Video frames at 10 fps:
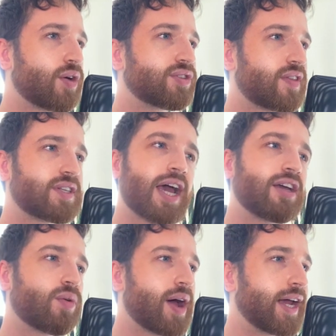are the
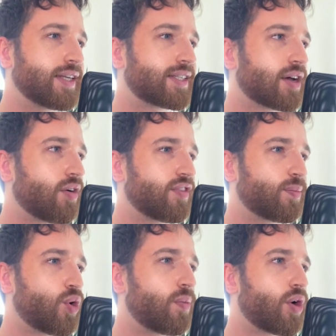takeaways of the
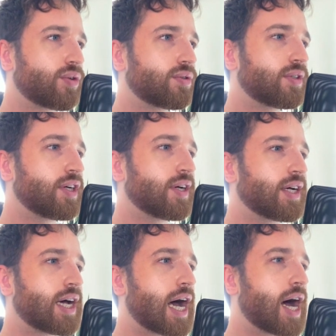Bohr model.
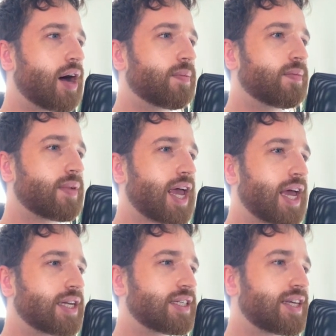
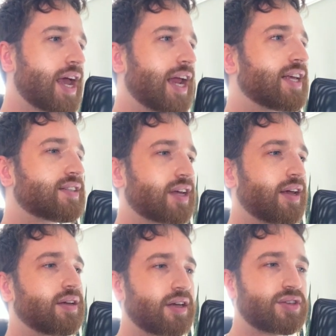And yeah, it is
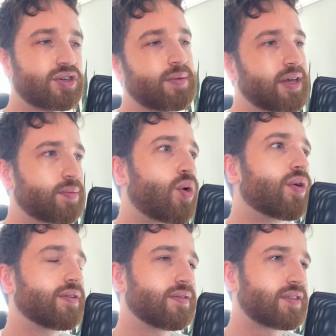extremely
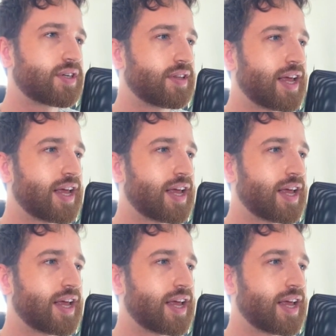important to then